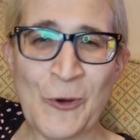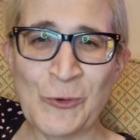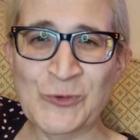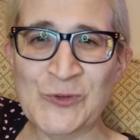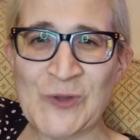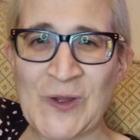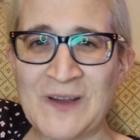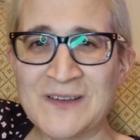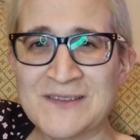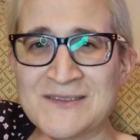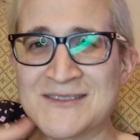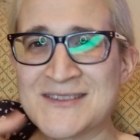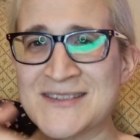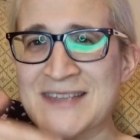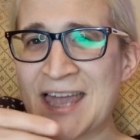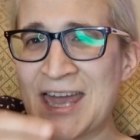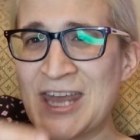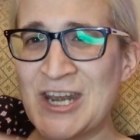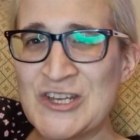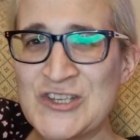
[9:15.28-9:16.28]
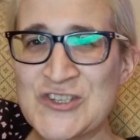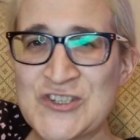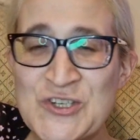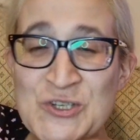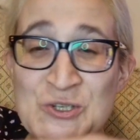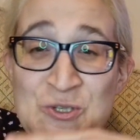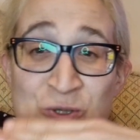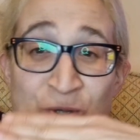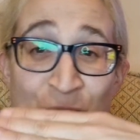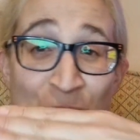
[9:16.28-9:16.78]
photons,
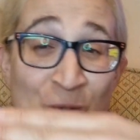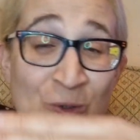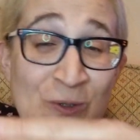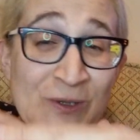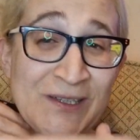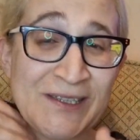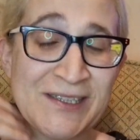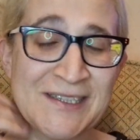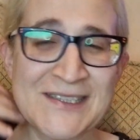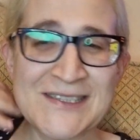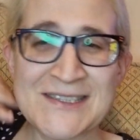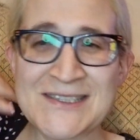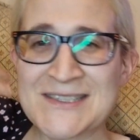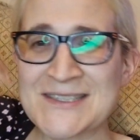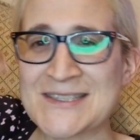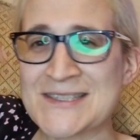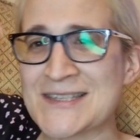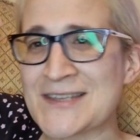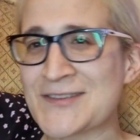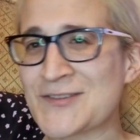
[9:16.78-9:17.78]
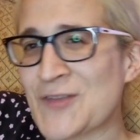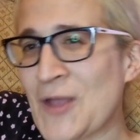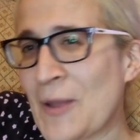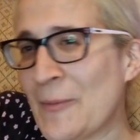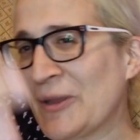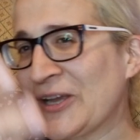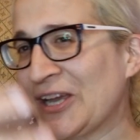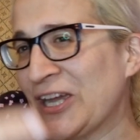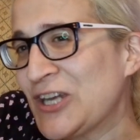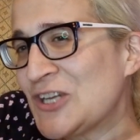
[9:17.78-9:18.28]
energy, nucleus,
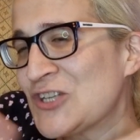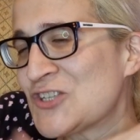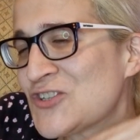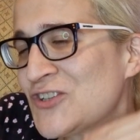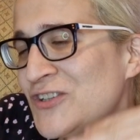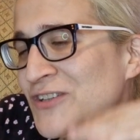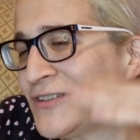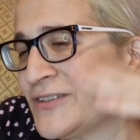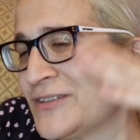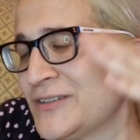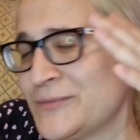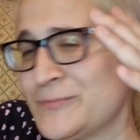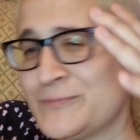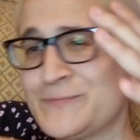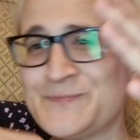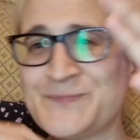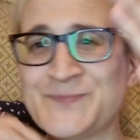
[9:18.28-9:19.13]
atomic energy,